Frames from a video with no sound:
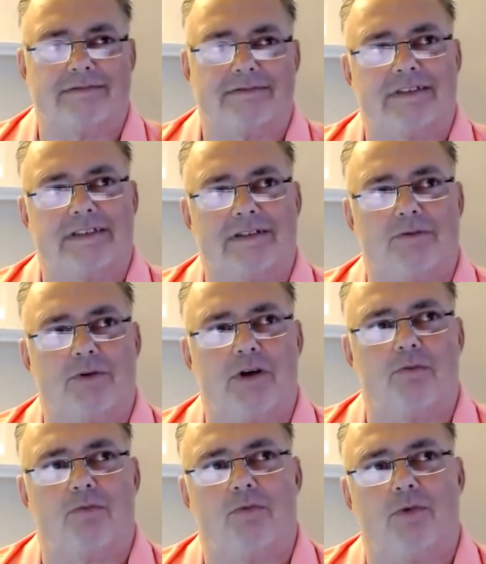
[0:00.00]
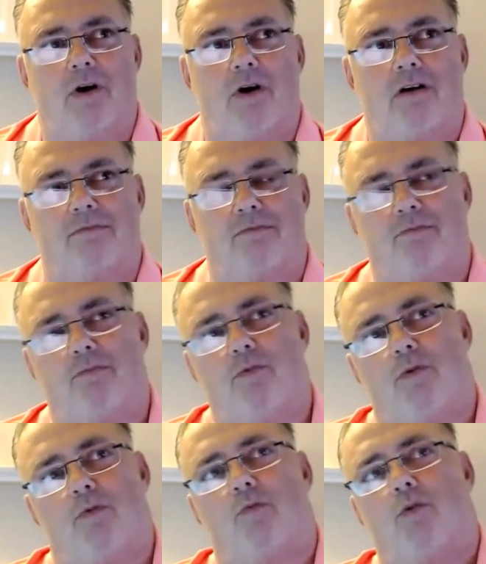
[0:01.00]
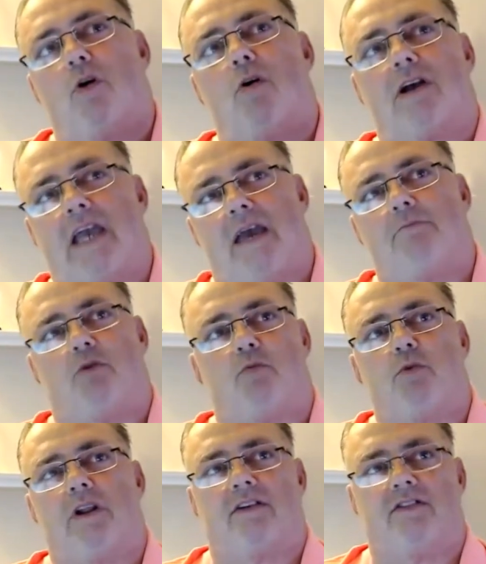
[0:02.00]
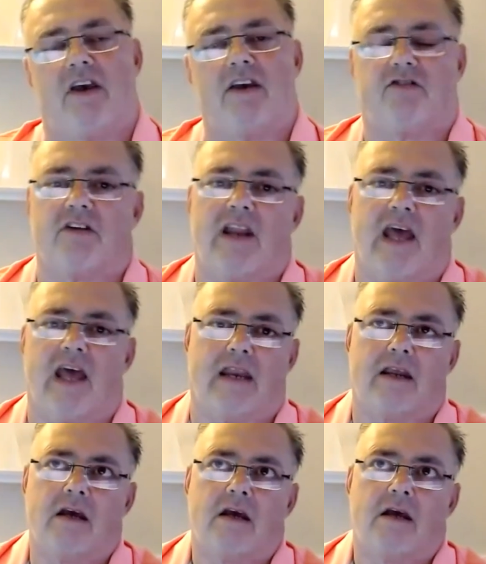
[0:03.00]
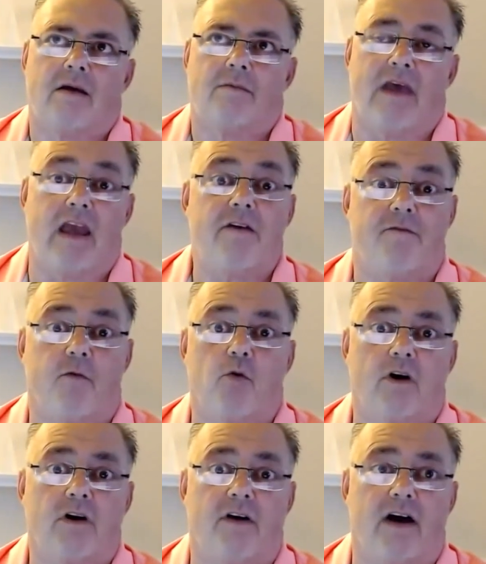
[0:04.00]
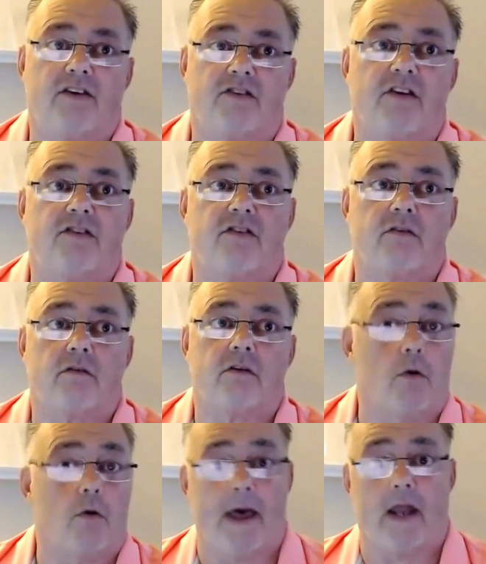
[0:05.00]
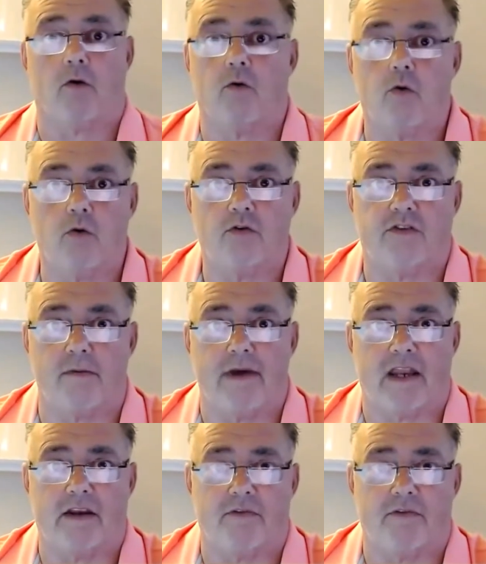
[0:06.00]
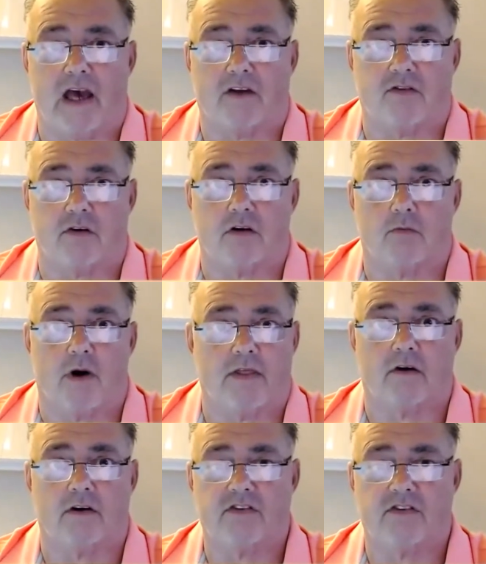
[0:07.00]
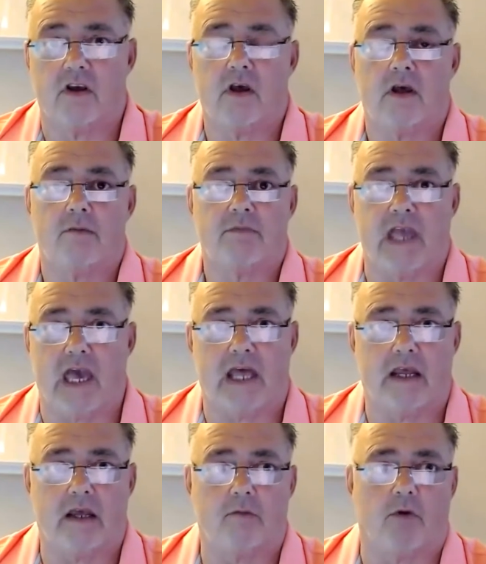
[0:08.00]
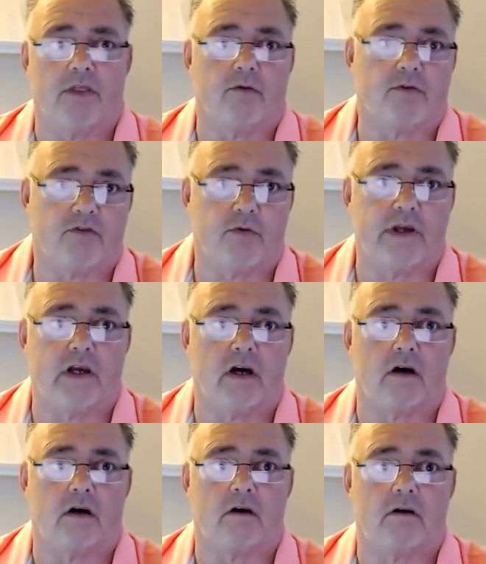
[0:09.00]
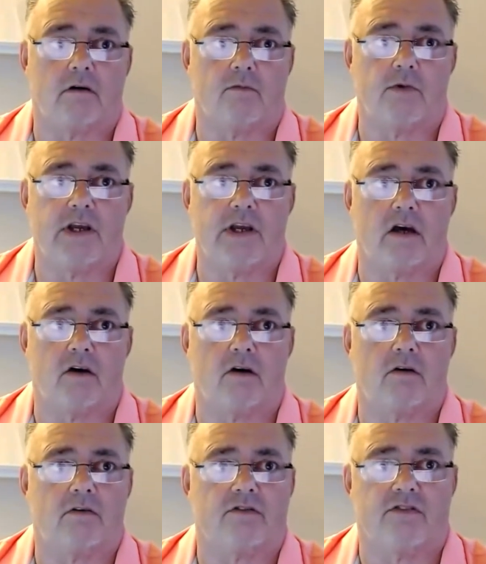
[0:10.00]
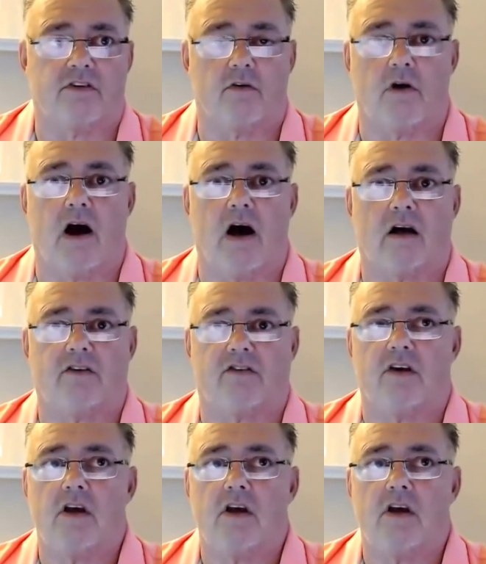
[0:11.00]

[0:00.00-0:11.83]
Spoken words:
we all came to realization that A4 devices, no matter who's the manufacturer, whether it's Canon, whether it's Ricoh, Xerox,